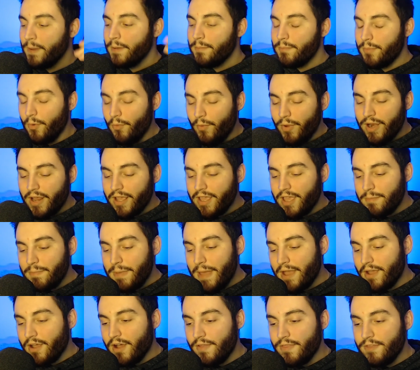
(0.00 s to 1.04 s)
But when I get
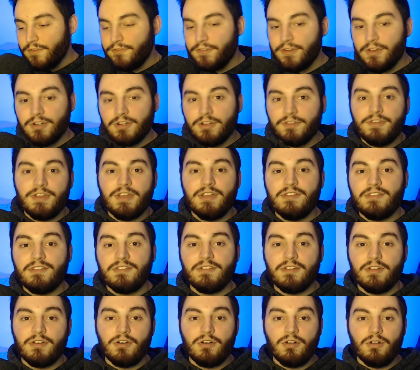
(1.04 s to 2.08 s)
back on the field, if he's
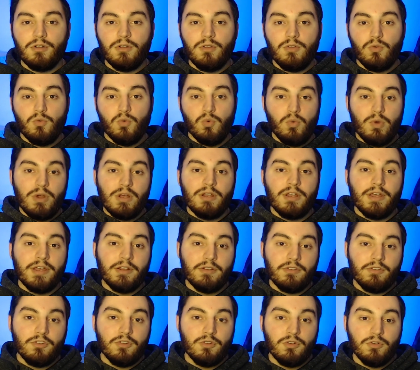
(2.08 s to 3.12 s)
still willing
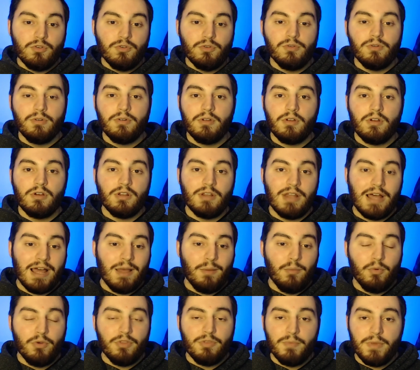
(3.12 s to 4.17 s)
to
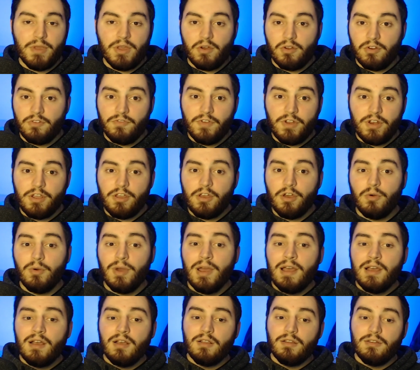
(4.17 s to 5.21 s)
collab with me on a video,
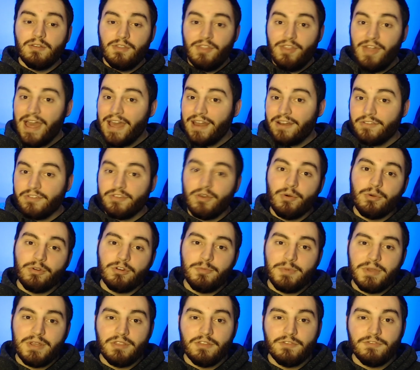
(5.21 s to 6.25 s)
that is going to
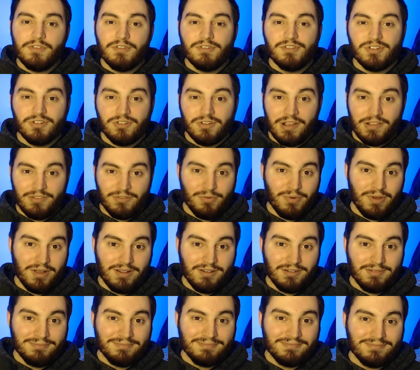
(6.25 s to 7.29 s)
be in the future as
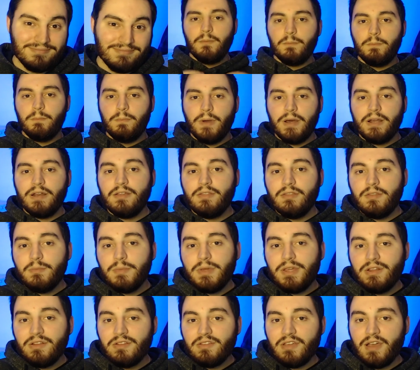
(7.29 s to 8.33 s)
well. But in the
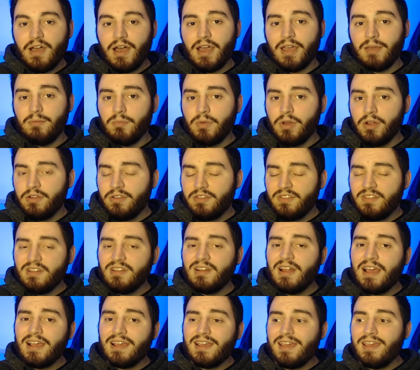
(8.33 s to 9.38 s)
meantime, until
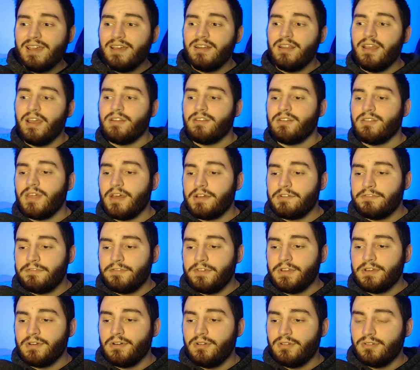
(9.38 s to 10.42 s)
I can get to that
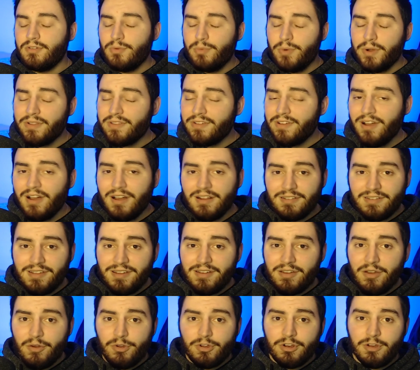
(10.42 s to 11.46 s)
field, what's
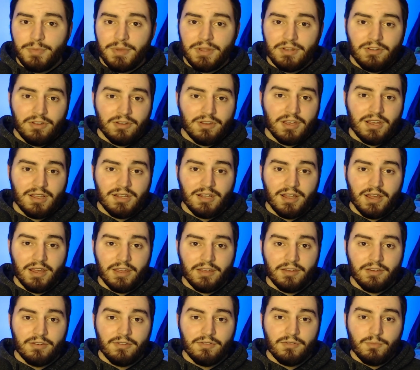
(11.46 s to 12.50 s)
content going to be looking
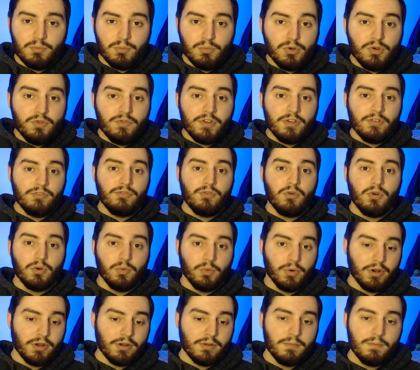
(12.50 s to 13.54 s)
like moving
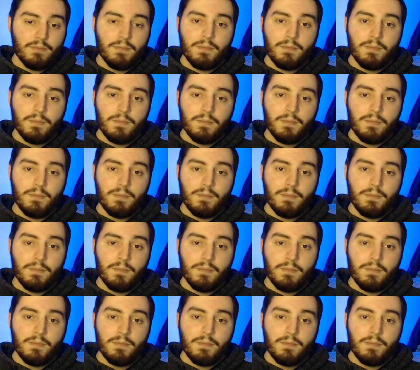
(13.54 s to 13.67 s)
forward?